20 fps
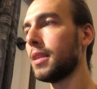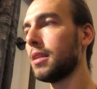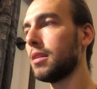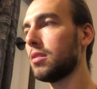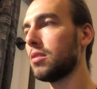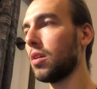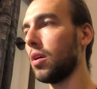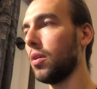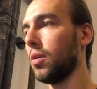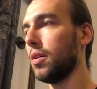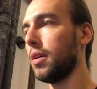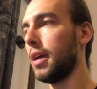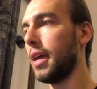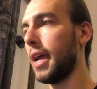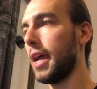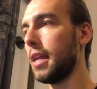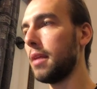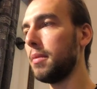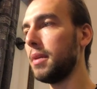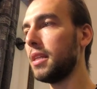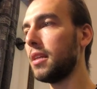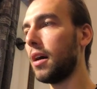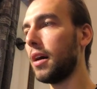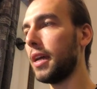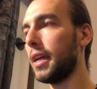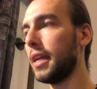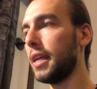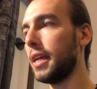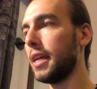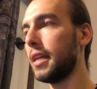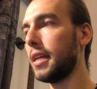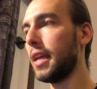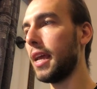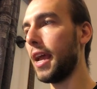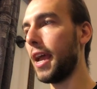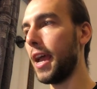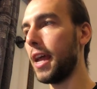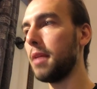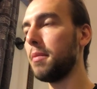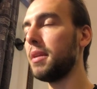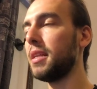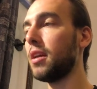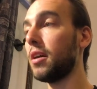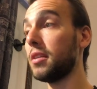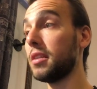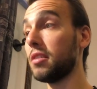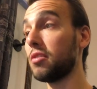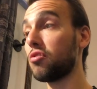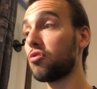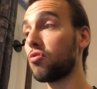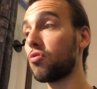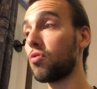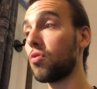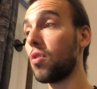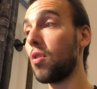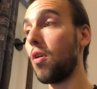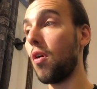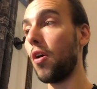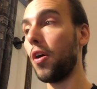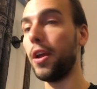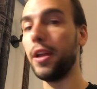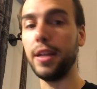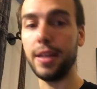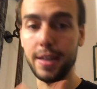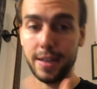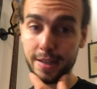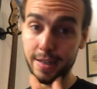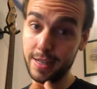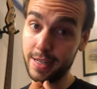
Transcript: So enemy.init, enemy.destroy,